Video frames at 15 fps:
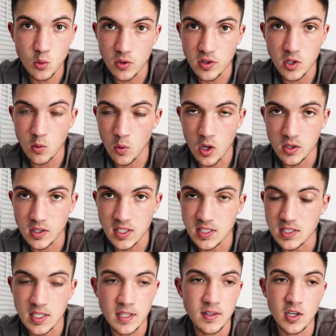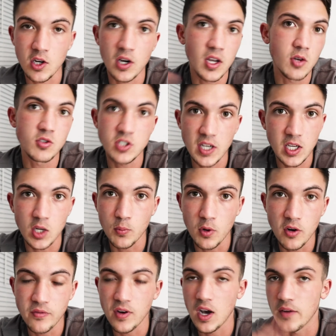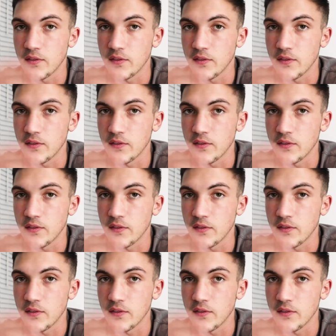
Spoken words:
with you on LinkedIn, they're going to go check your profile.